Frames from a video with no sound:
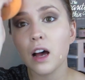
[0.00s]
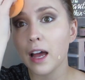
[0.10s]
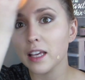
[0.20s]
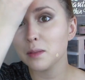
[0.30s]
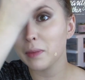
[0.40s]

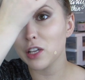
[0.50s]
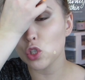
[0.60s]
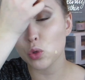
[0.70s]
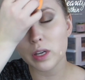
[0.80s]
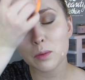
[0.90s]
it's my
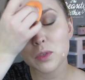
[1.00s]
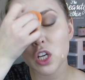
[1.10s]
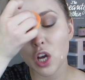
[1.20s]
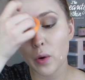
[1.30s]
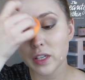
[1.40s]
dream to
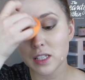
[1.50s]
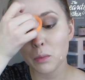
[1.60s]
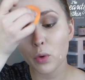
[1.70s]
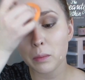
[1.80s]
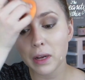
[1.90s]
go at
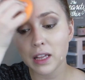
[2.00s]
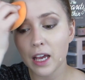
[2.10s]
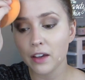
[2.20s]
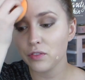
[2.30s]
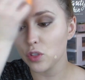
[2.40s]
some point in my
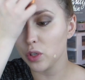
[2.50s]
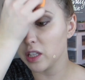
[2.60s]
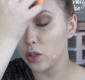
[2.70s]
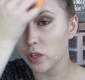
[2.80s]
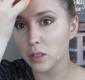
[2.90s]
life during
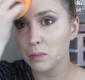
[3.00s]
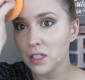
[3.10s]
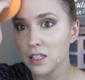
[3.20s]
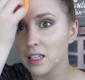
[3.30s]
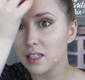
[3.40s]
the Christmas
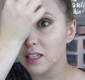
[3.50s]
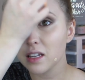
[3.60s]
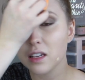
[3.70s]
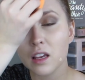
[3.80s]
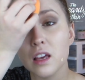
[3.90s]

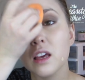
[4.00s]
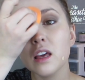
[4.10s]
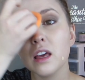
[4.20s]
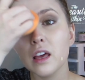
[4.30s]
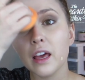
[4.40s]
season.
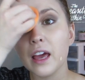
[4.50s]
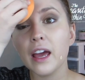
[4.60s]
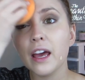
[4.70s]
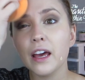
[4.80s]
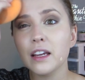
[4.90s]

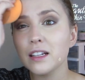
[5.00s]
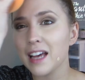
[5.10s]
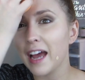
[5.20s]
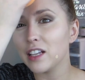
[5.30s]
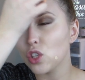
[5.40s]
And
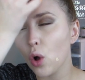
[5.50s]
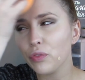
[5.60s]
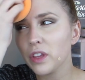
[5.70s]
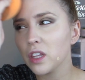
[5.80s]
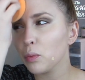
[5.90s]
I
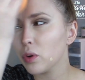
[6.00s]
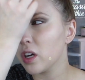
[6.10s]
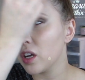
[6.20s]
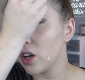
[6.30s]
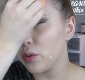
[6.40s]
don't think that we're
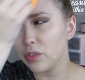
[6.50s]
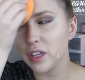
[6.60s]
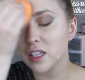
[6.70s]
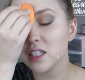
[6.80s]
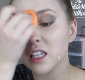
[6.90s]
gonna go
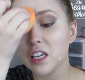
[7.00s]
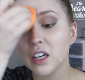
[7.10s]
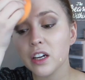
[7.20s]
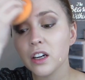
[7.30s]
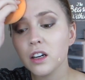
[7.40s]
this
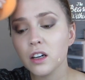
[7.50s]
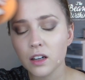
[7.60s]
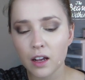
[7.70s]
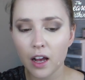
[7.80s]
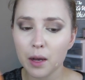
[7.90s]
year.
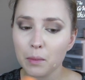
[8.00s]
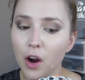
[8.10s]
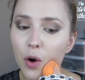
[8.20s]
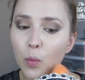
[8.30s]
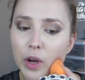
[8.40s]

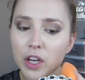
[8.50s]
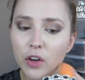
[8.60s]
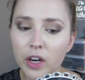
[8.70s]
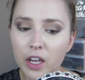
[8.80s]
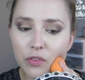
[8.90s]
Our
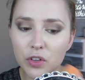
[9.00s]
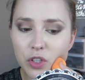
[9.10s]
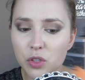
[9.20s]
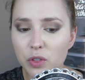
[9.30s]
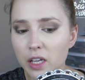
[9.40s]
1-year
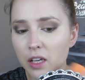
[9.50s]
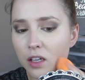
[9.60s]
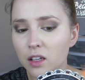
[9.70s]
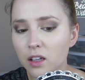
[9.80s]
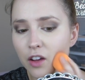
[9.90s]
anniversary
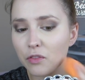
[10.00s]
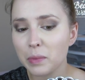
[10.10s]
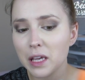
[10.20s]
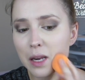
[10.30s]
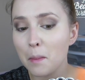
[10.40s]
of
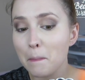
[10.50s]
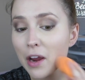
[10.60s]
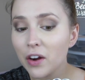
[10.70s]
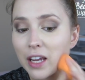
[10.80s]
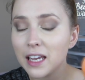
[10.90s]
being
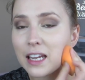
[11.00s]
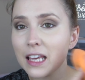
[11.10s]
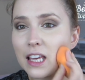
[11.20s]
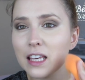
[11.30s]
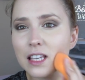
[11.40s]
married
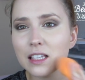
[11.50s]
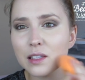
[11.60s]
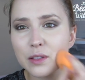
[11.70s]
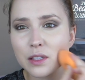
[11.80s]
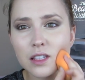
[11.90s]

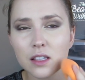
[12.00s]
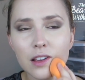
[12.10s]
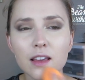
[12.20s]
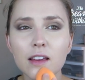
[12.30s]
is